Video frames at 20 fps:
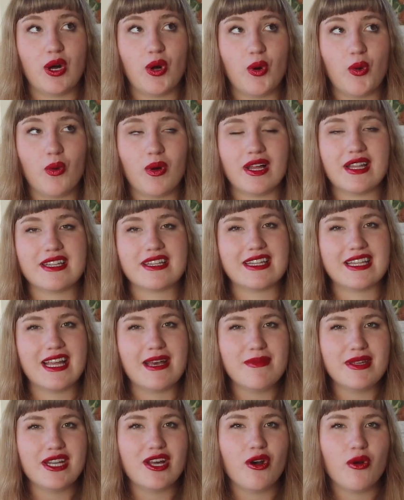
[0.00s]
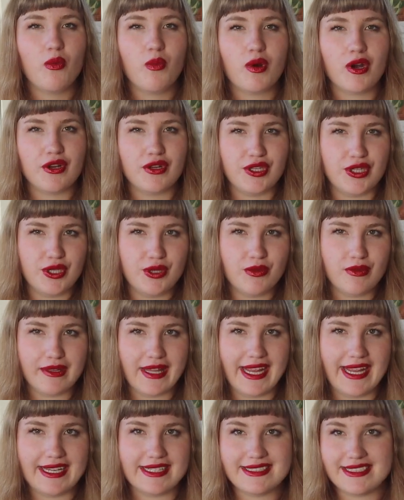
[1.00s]
So let me know where you
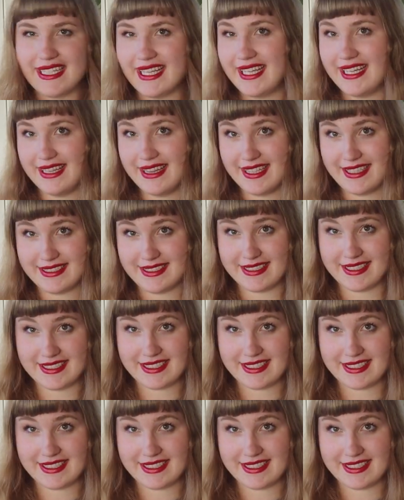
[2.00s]
land in this